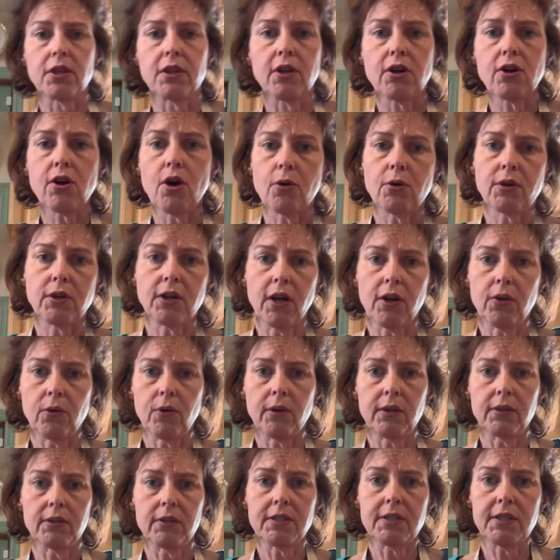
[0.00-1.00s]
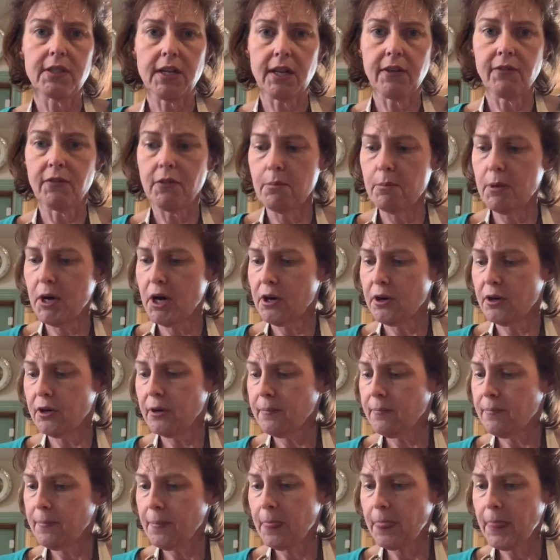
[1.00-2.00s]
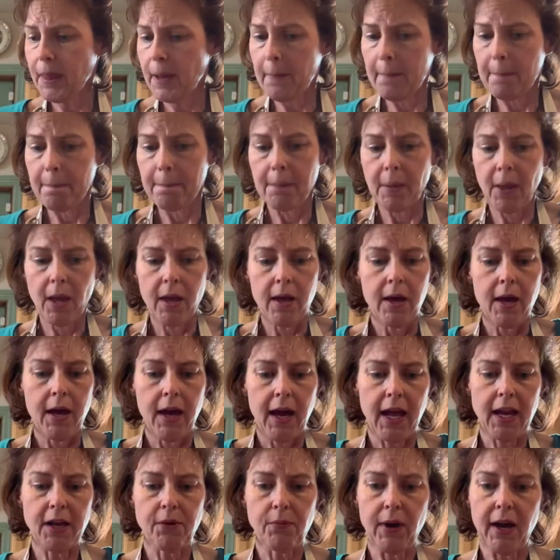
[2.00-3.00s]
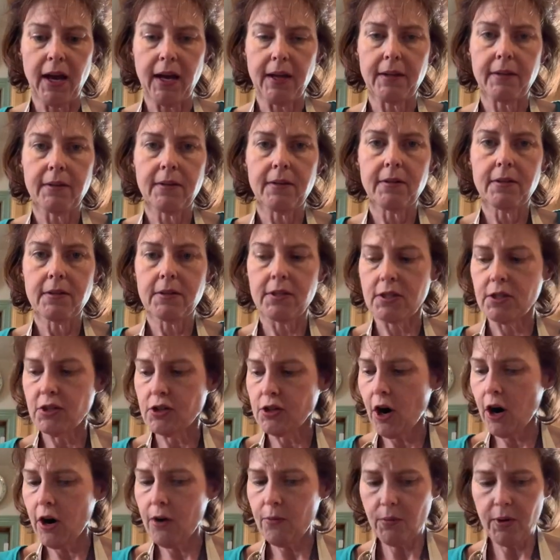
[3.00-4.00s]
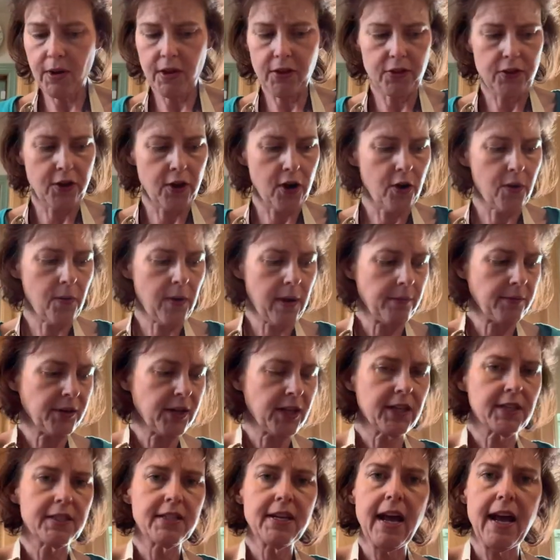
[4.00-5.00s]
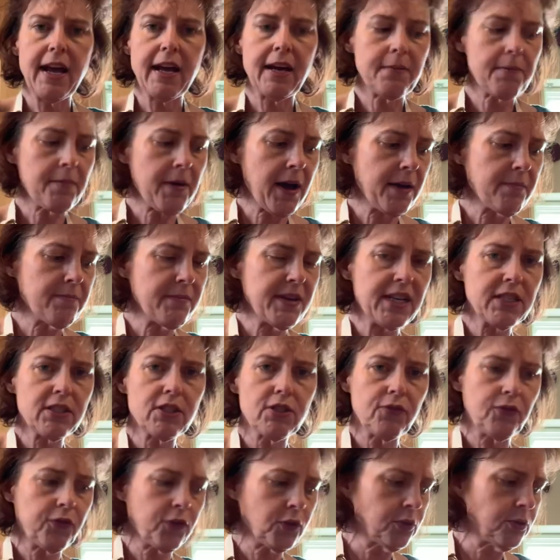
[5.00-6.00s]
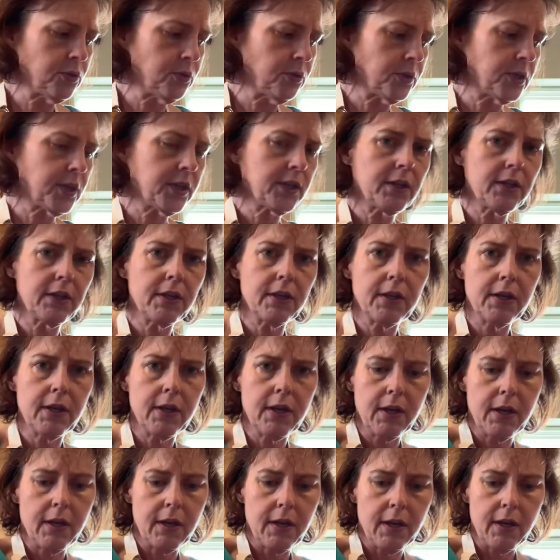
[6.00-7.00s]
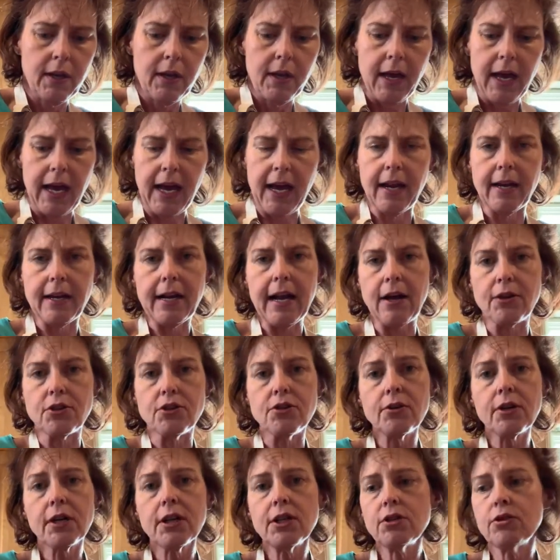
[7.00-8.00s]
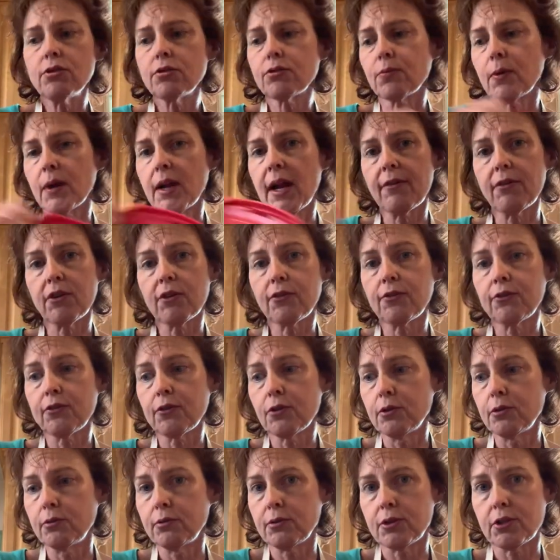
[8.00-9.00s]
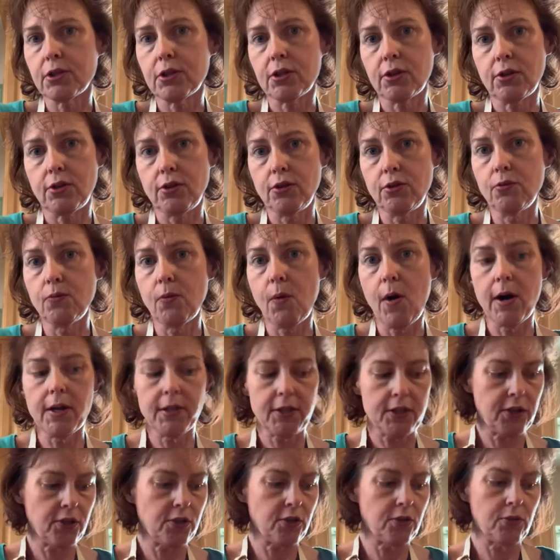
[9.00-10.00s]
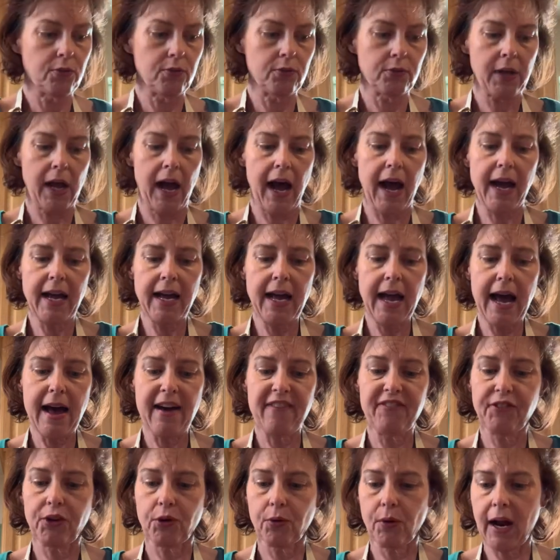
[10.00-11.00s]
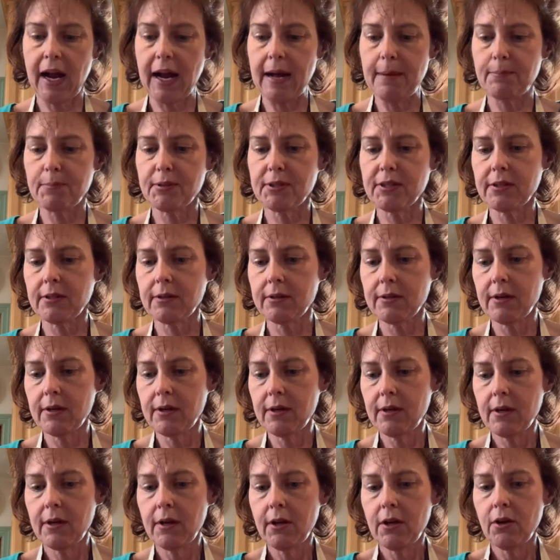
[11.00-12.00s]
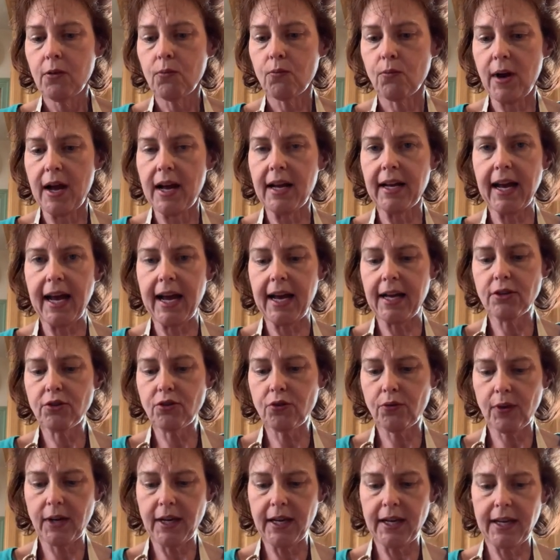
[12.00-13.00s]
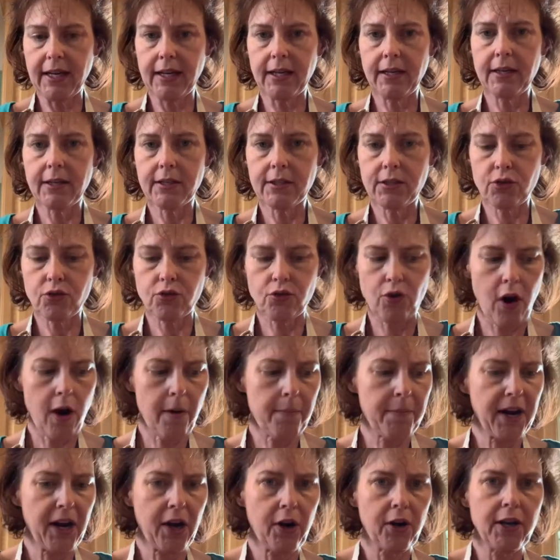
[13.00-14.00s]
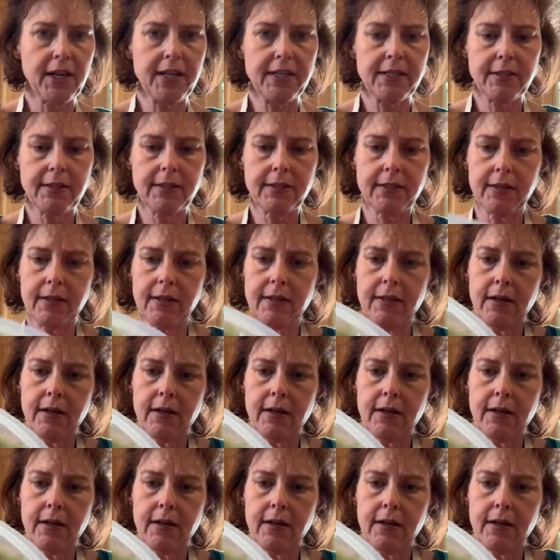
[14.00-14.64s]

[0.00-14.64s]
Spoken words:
the coconut oil instead of the butter. Anyway, to start with though, I'm going to take my mixed fruit, and now you can use whatever fruit you want to use. I have grapes, red and green, strawberries,